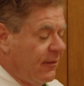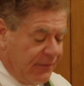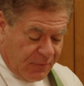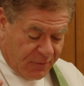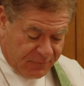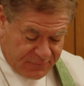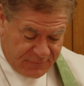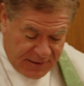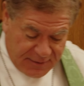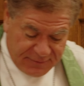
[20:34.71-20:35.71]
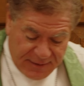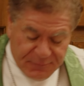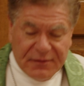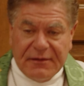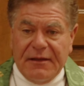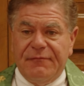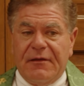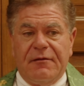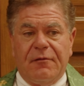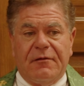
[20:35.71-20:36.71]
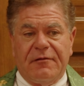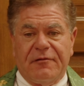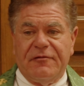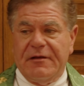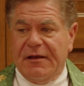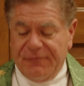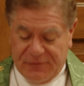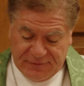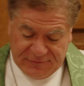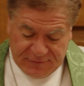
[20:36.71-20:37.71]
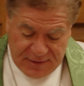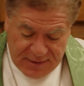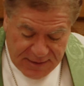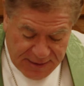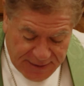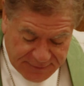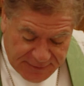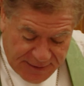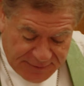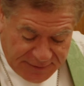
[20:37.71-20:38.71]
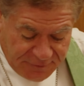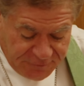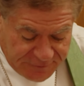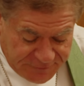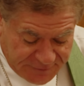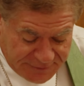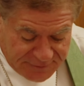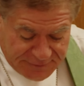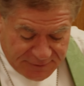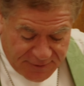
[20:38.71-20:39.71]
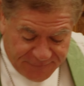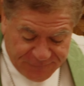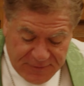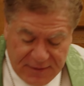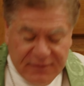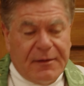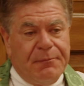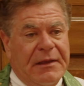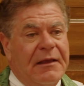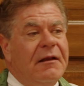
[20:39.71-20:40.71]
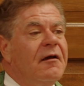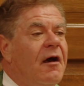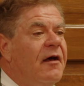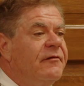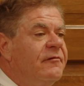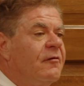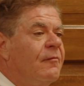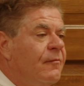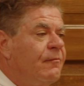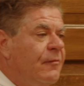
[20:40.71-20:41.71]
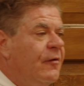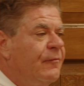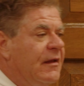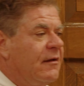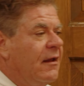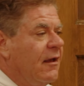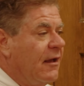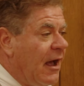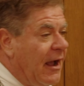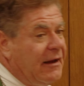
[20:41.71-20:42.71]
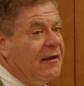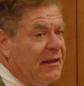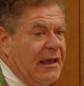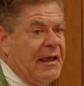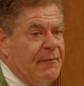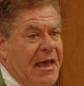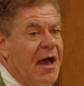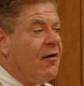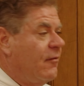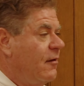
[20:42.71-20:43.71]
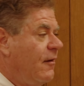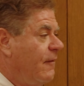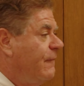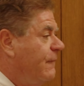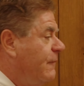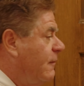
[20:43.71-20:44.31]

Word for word: they were, and they believed that you could achieve this. And, and interestingly enough, the Pentecostal movement kind of came out of